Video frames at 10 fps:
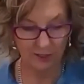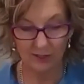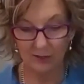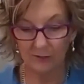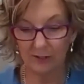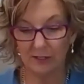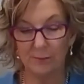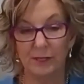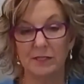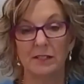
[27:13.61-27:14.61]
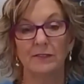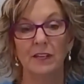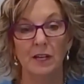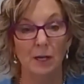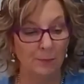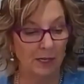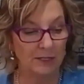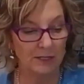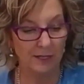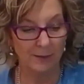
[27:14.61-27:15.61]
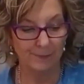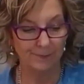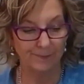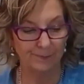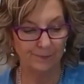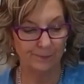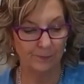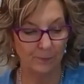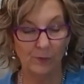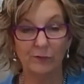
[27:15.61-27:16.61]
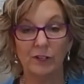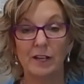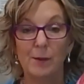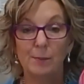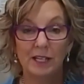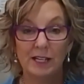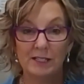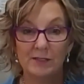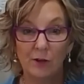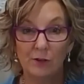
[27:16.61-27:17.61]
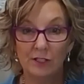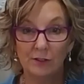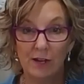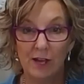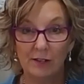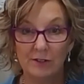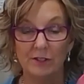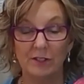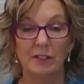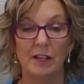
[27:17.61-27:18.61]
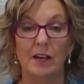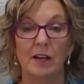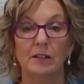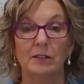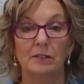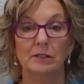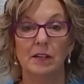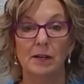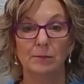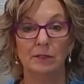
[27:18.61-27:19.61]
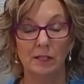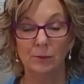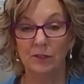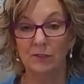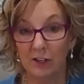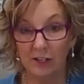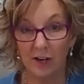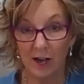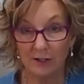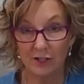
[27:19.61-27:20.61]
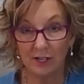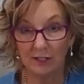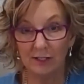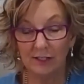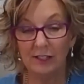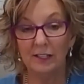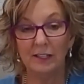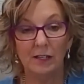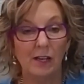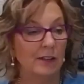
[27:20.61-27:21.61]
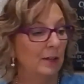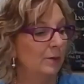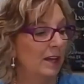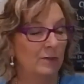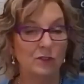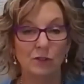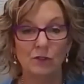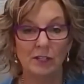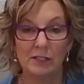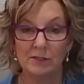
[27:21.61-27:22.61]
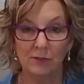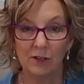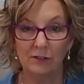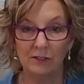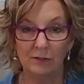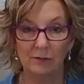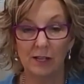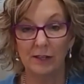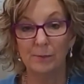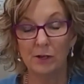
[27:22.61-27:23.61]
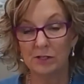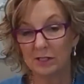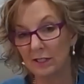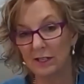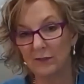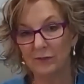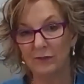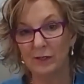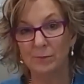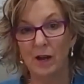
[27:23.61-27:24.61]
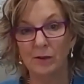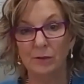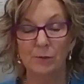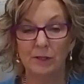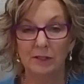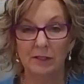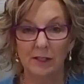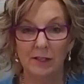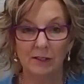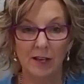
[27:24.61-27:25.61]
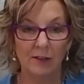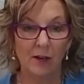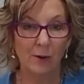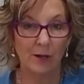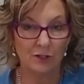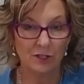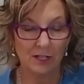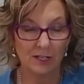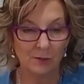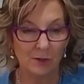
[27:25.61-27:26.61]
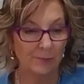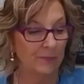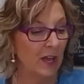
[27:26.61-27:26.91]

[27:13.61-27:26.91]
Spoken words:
They're not very expensive. But we've got a couple of kits floating around in our clinic. We've got a 9-chair clinic, and I think we have 2 kits floating around. They mostly live in my room and the other OHT's room.